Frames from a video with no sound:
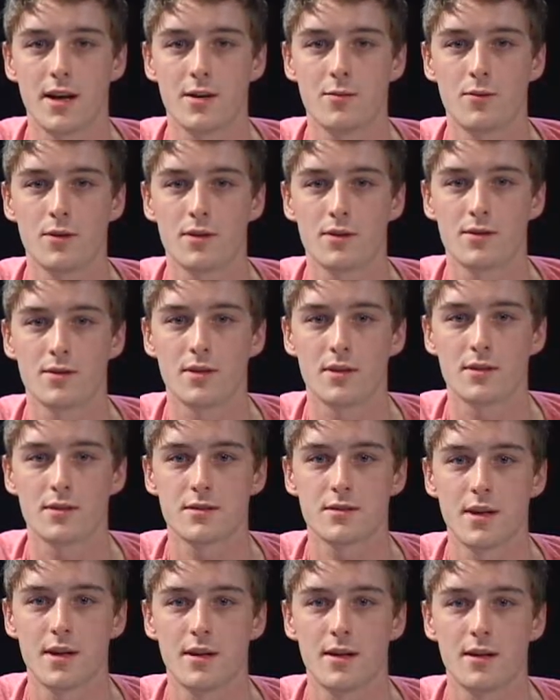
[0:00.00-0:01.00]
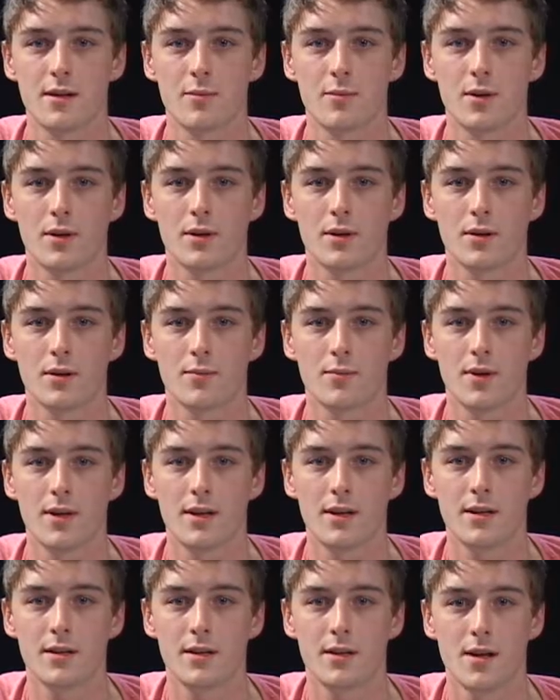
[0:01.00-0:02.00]
Edwards cited among her
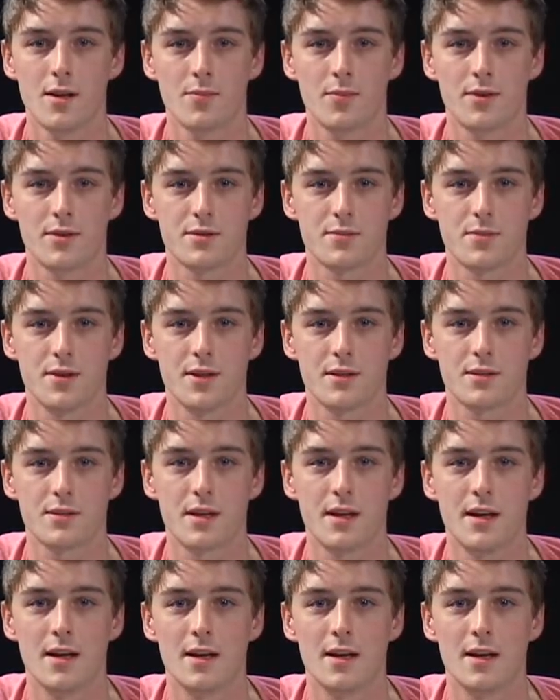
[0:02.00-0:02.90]
many accomplishments